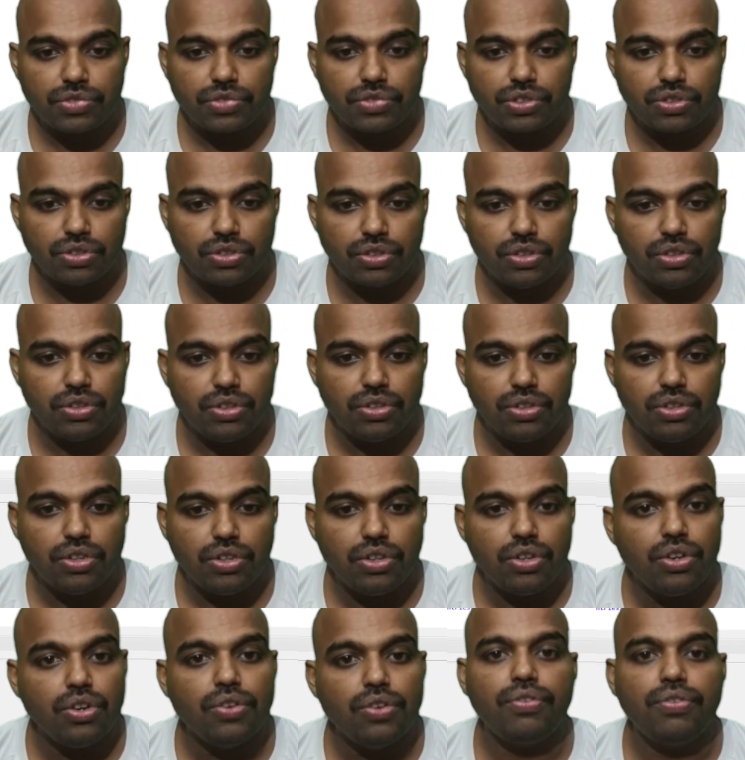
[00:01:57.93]
So
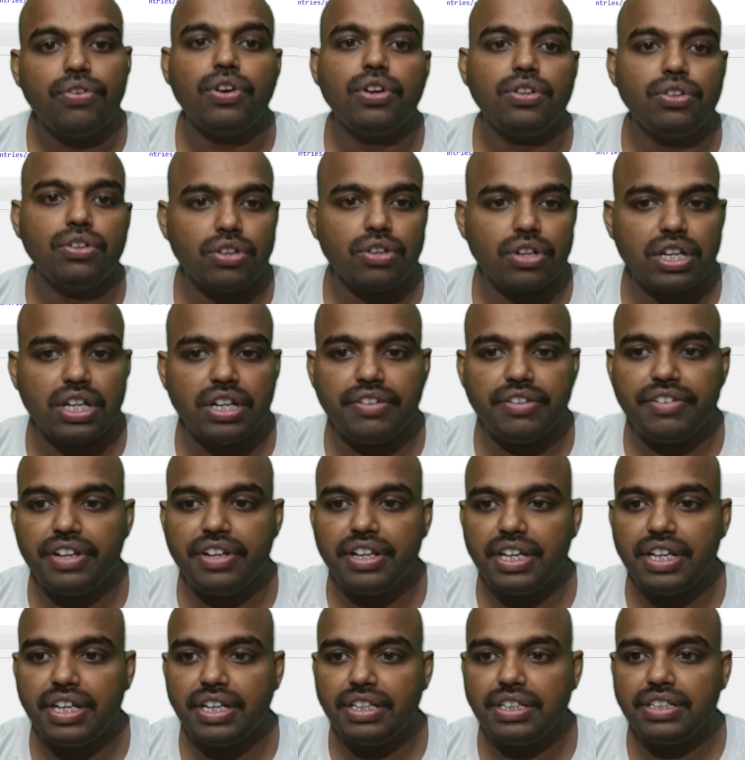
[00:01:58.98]
for your
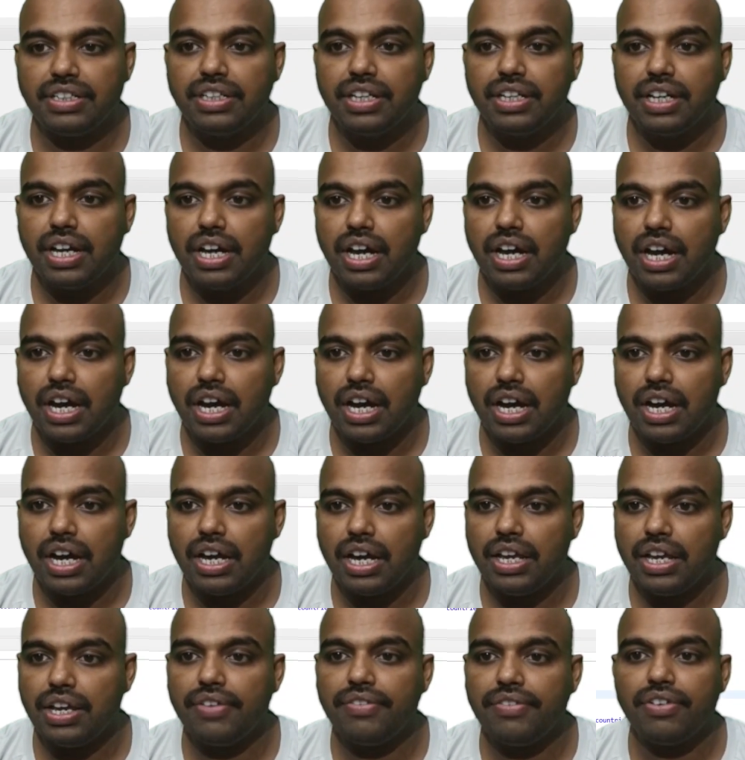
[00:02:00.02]
convenience, I
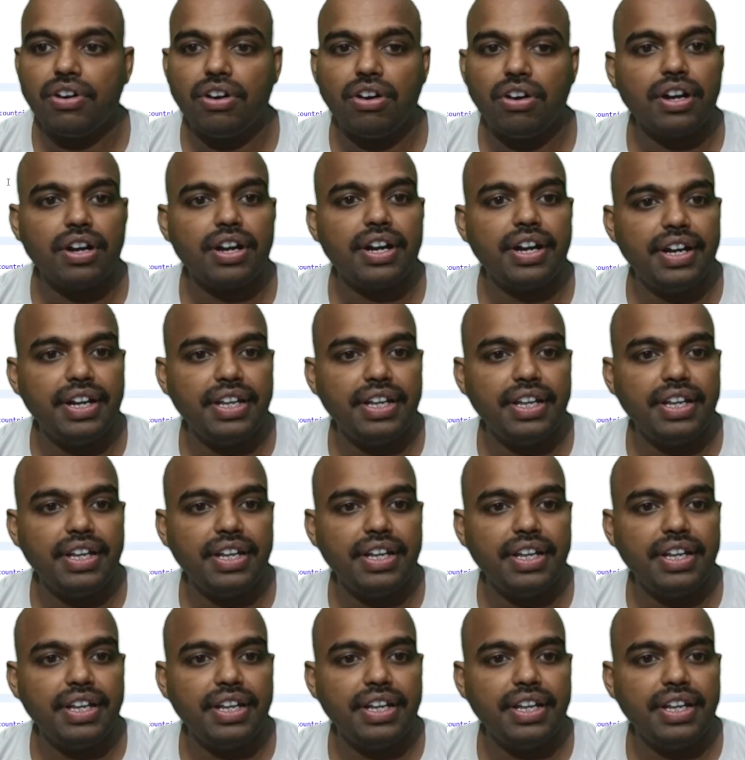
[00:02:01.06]
have already